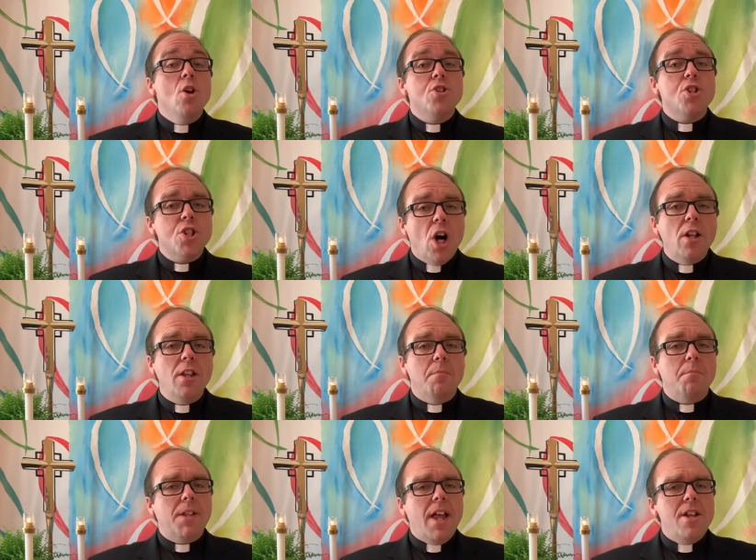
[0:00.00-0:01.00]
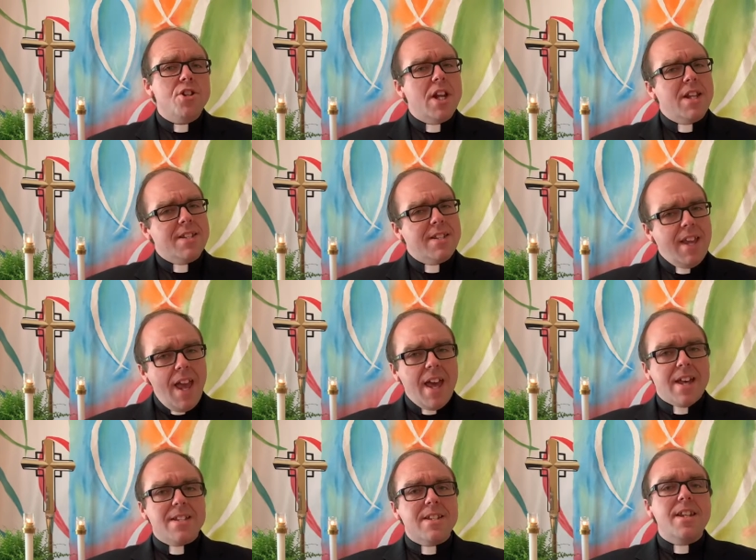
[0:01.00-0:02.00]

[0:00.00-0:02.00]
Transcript: solemn pledge and his guest,